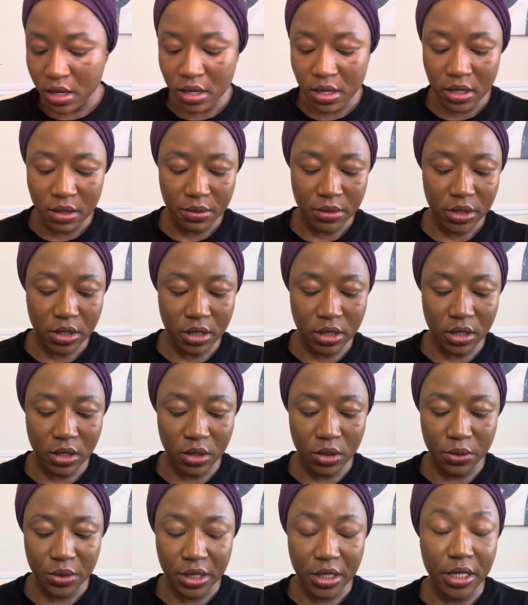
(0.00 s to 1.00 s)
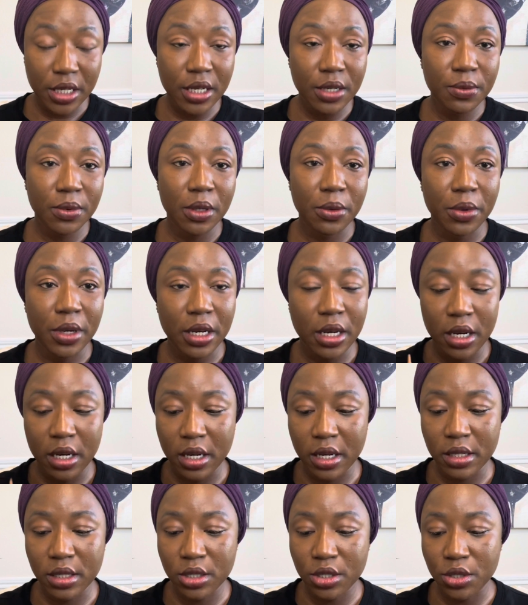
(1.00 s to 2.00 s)
So we did what we needed
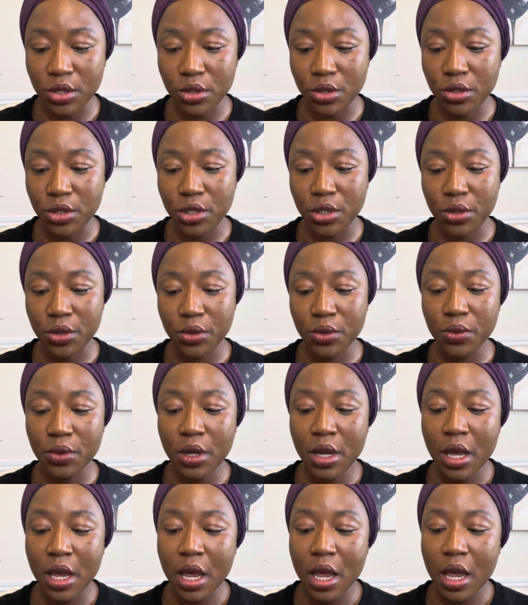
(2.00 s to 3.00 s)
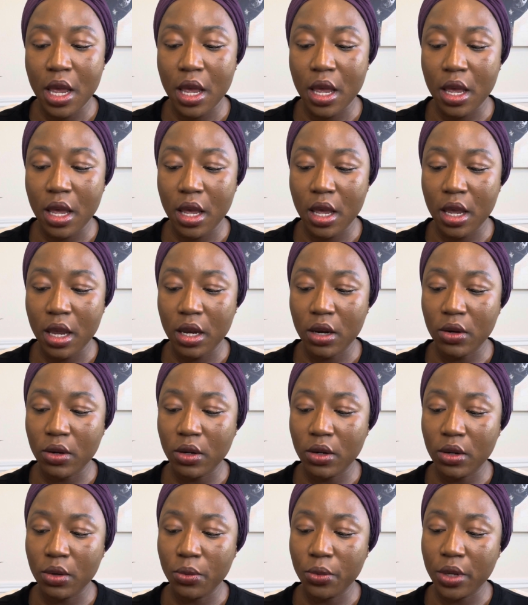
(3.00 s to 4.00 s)
to do, and
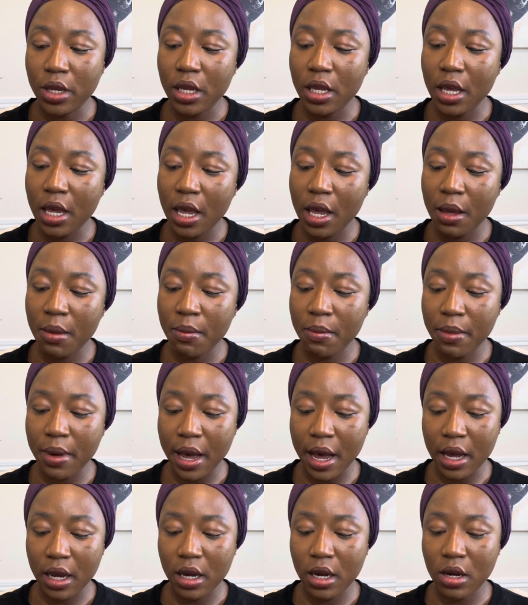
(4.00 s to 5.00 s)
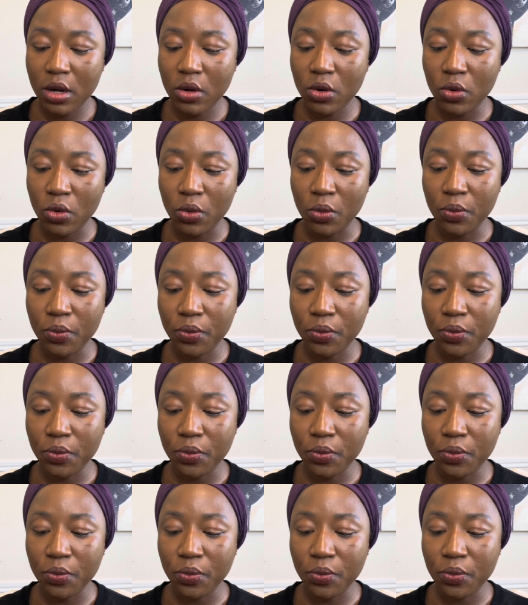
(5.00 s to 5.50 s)
we came back home.